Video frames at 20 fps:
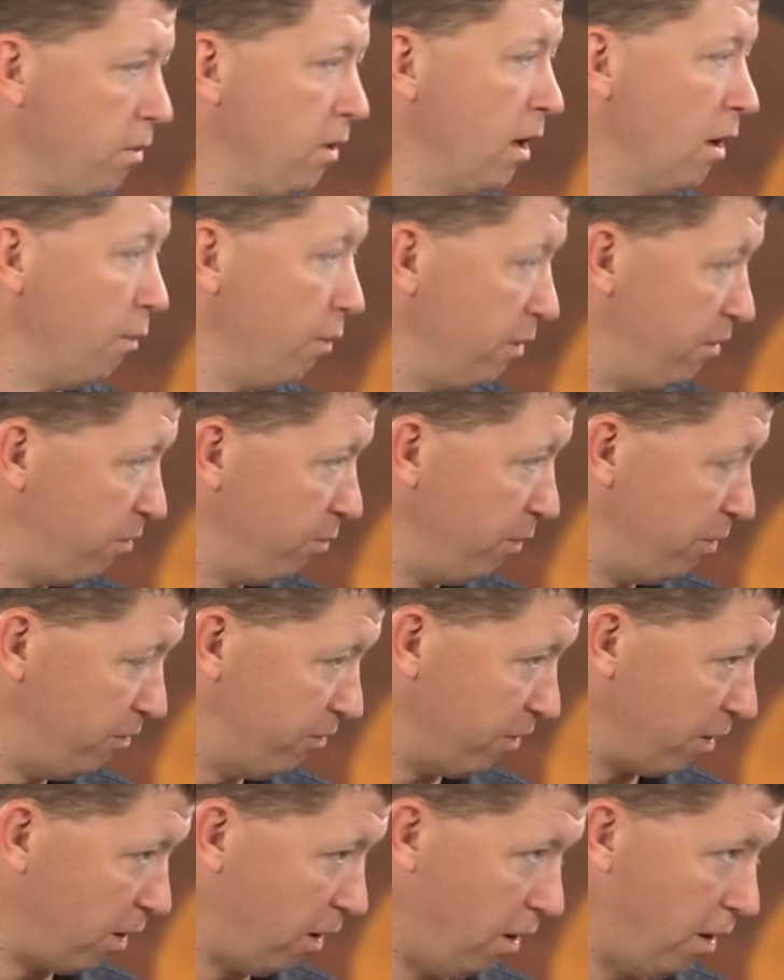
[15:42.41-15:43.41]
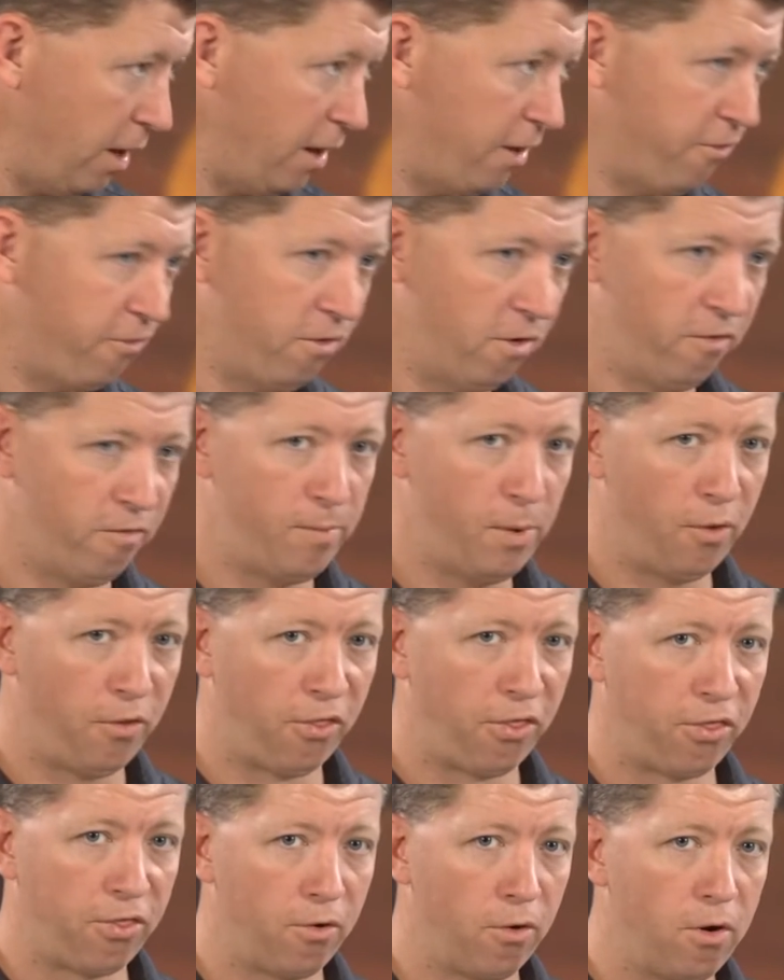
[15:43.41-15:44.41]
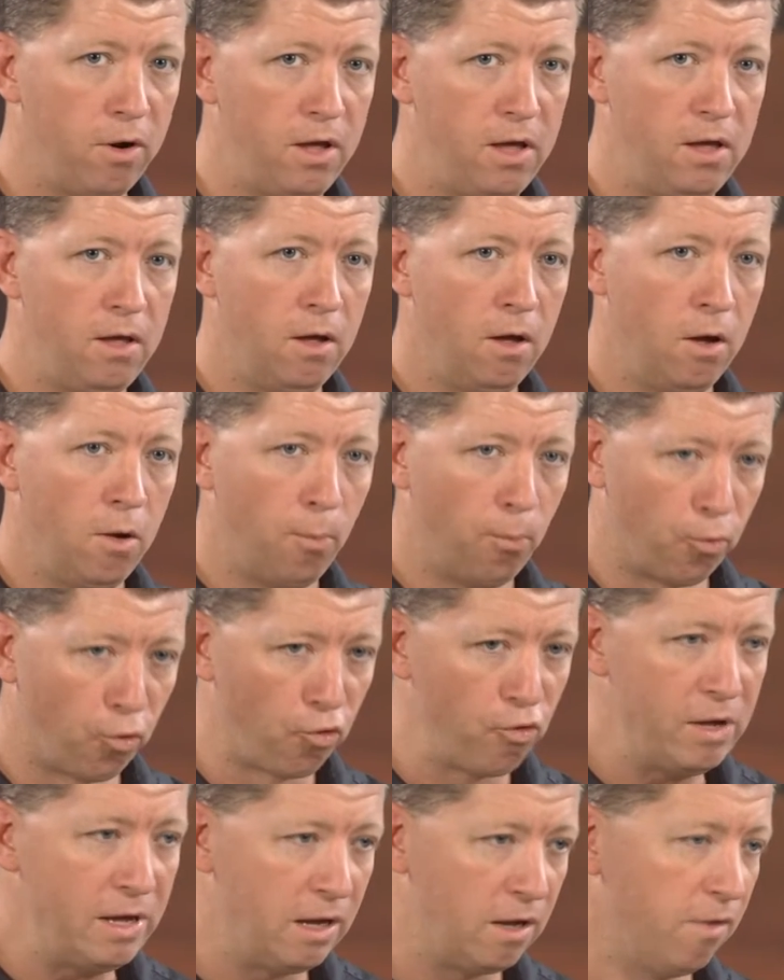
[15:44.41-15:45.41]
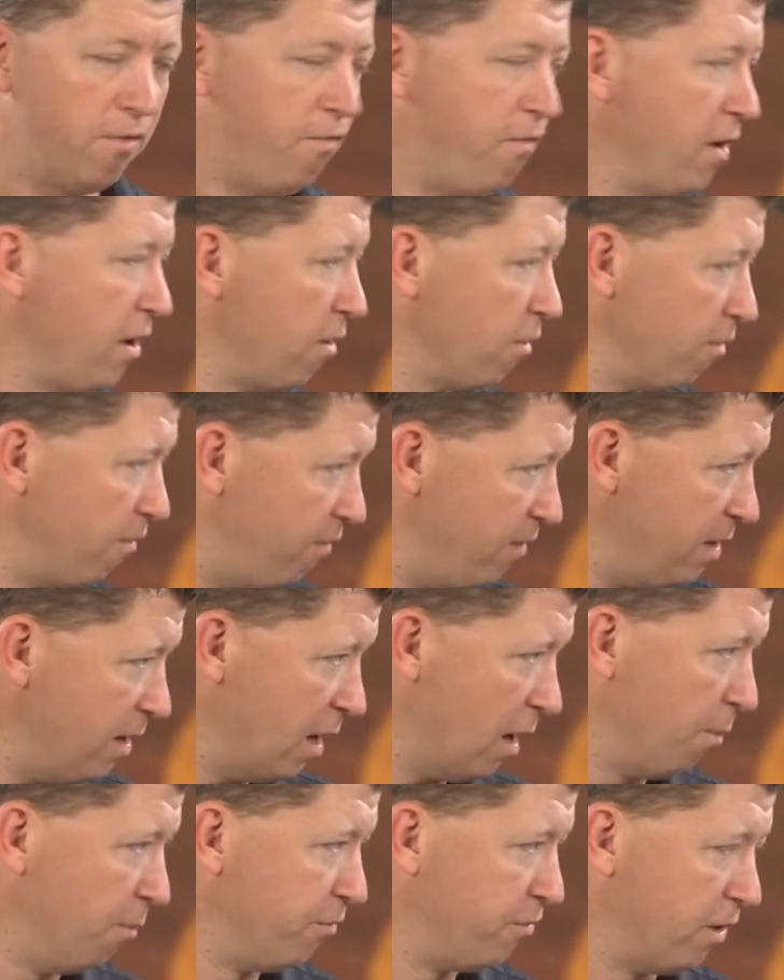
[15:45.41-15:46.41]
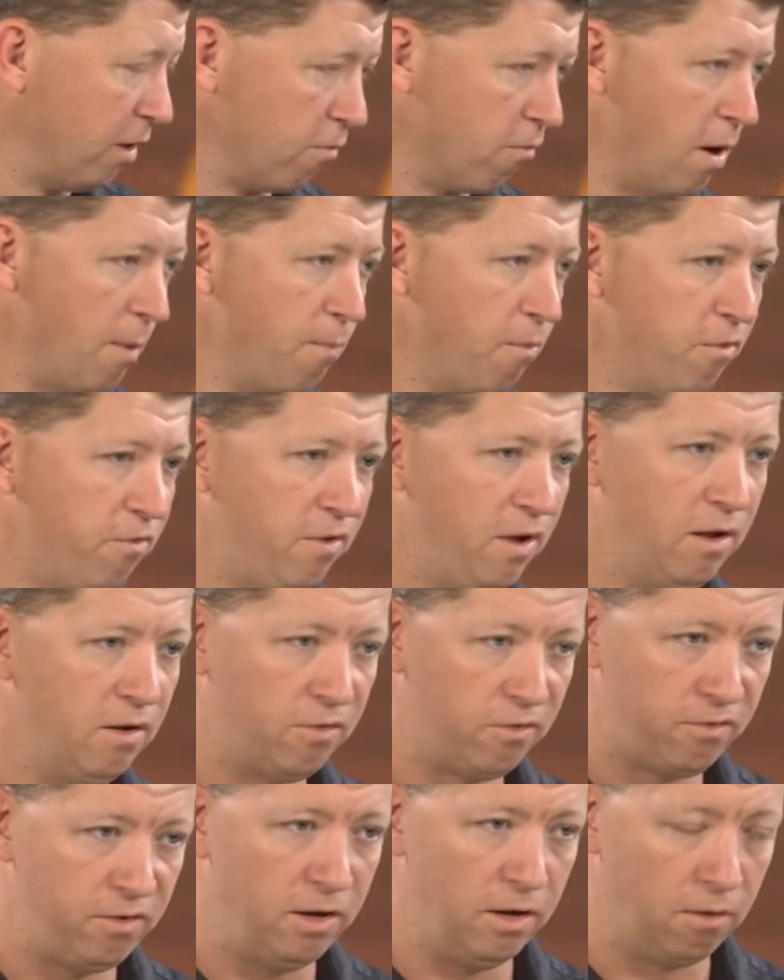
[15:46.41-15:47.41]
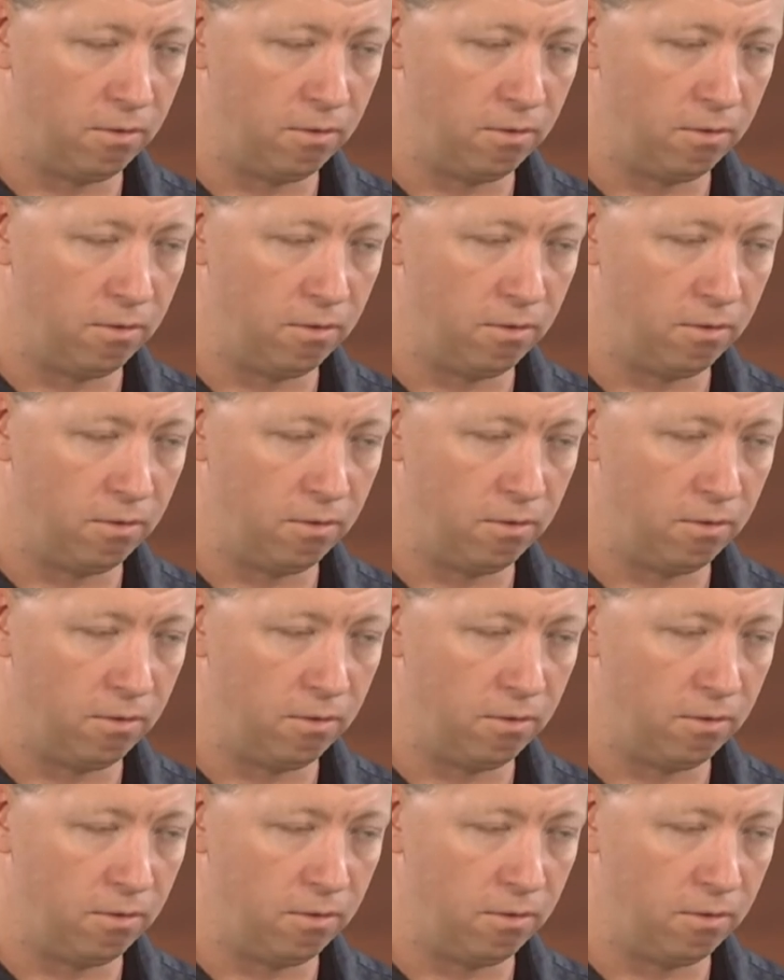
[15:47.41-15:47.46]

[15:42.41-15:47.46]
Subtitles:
Yeah, which is a collection of about 30 pre-configured VMs that represents,